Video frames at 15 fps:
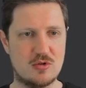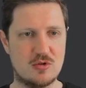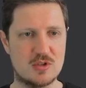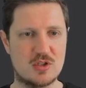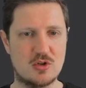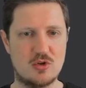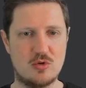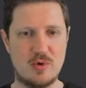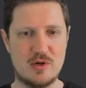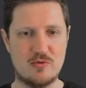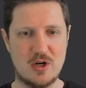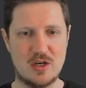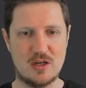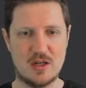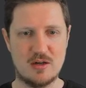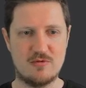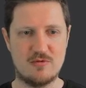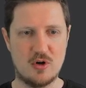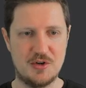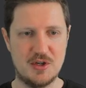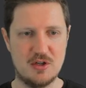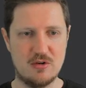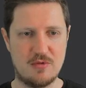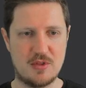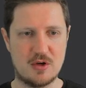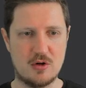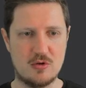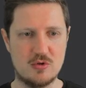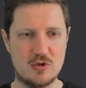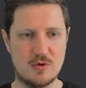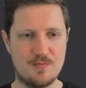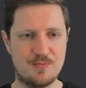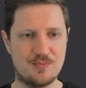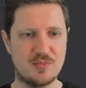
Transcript: console by running line 14 of the code.